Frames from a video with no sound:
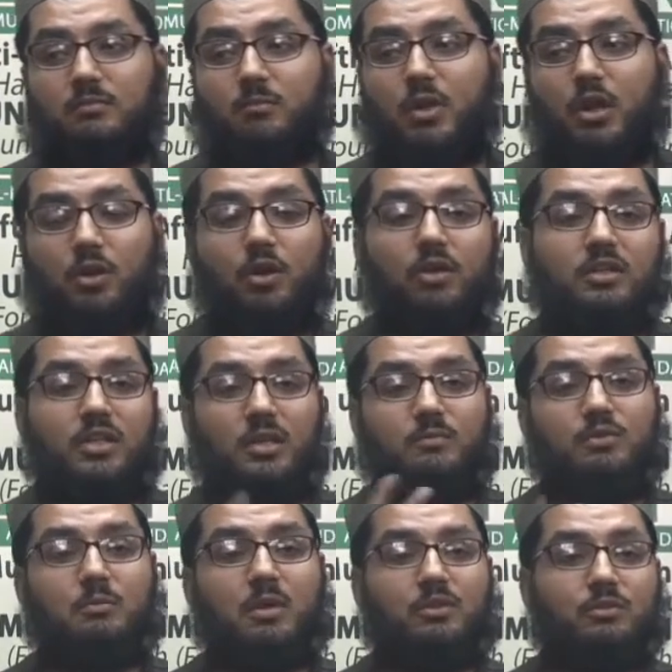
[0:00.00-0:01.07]
my heart
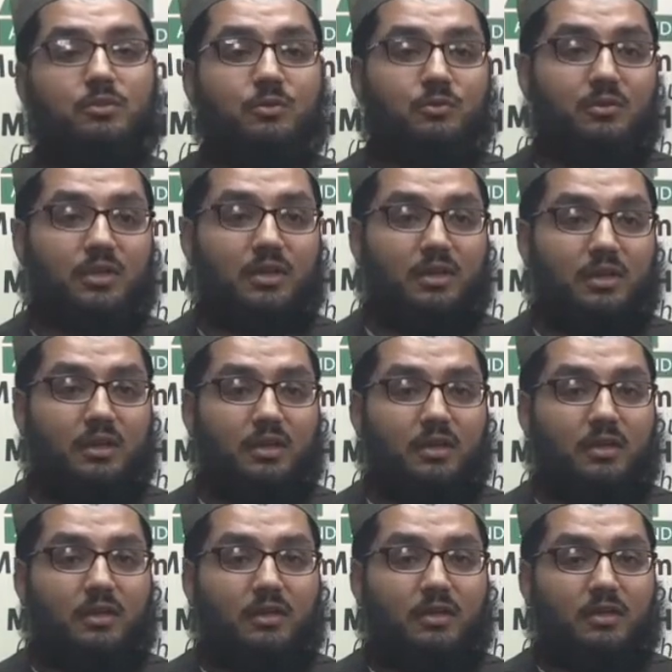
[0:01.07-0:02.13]
came to my throat.
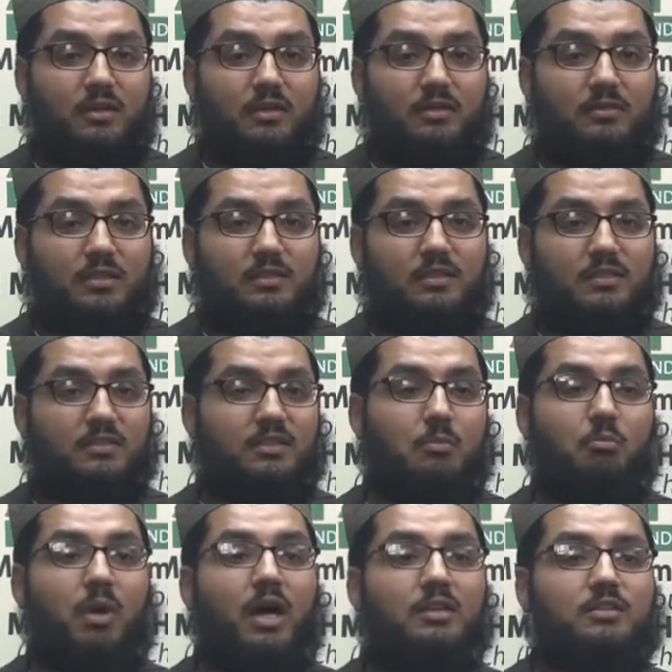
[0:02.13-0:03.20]
That this is
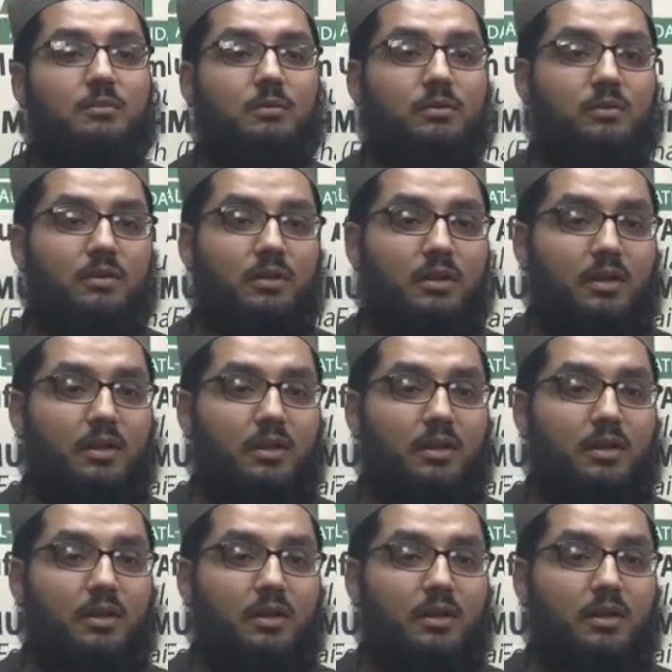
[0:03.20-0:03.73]
impossible.